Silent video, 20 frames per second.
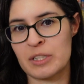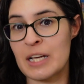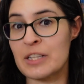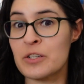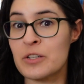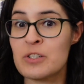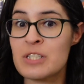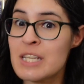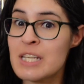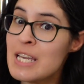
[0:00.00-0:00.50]
on
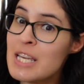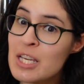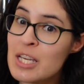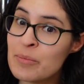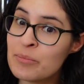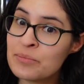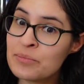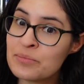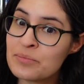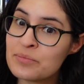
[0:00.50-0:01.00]
their
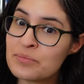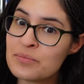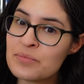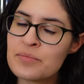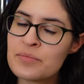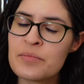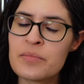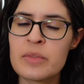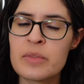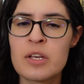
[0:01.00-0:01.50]
team
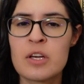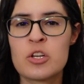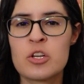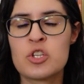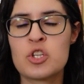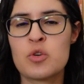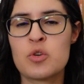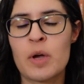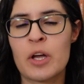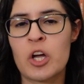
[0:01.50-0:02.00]

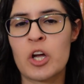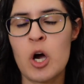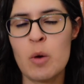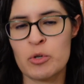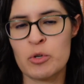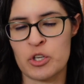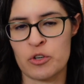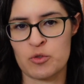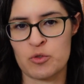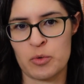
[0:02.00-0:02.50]
to a
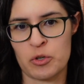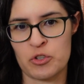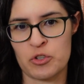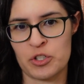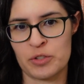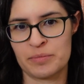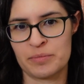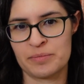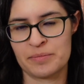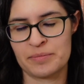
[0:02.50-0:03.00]
comatose person.